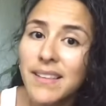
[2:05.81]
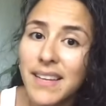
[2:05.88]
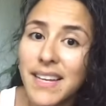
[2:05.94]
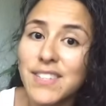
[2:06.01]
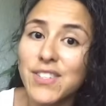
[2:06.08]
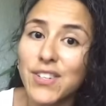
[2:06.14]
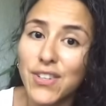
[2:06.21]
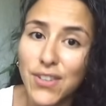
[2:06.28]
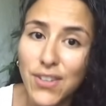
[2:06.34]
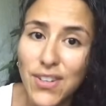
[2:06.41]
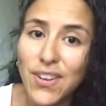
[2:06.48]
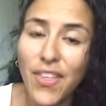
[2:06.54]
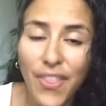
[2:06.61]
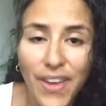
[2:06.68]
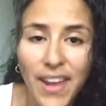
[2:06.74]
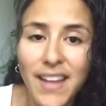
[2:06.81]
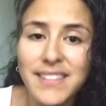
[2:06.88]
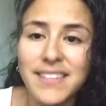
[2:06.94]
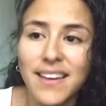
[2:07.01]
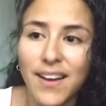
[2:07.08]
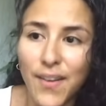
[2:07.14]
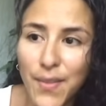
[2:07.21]
Like it's a good thing.
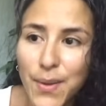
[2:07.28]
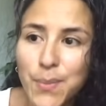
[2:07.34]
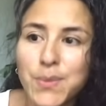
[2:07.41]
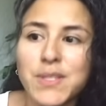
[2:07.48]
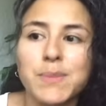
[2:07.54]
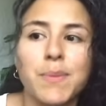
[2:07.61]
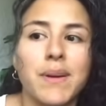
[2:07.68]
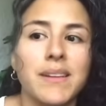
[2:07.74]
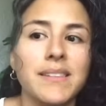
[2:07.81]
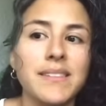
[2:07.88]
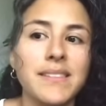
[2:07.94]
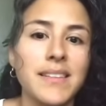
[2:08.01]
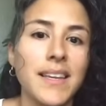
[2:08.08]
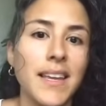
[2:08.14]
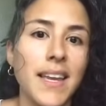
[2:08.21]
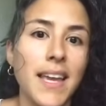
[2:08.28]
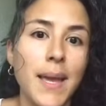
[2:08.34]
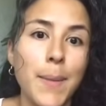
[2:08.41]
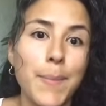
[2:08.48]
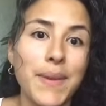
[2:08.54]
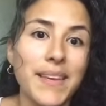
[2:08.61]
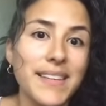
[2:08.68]
It's a healthy response
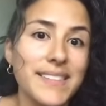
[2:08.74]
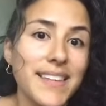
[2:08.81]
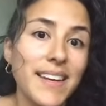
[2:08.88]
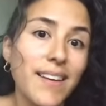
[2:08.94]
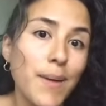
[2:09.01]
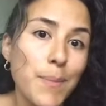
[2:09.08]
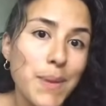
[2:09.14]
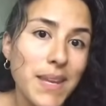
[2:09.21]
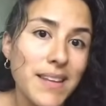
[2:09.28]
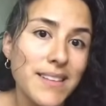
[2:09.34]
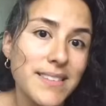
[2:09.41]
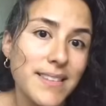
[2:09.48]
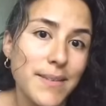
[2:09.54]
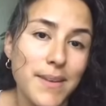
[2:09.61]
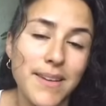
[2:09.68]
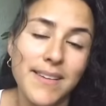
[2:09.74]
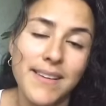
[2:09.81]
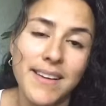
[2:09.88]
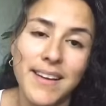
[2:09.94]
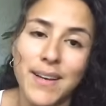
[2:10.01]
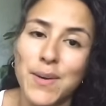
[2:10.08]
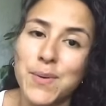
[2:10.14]
because not all penis
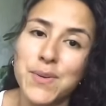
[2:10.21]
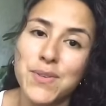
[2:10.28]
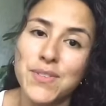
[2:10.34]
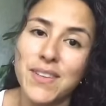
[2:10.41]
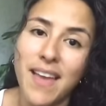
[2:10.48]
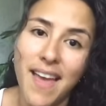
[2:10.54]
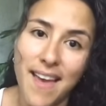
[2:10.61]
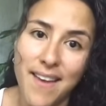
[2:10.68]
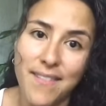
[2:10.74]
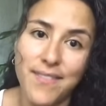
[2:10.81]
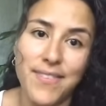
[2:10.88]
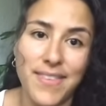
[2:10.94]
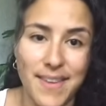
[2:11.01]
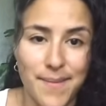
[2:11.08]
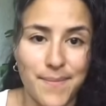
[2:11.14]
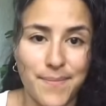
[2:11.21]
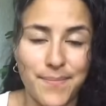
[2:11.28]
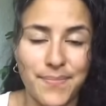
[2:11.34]
uh, owners have them.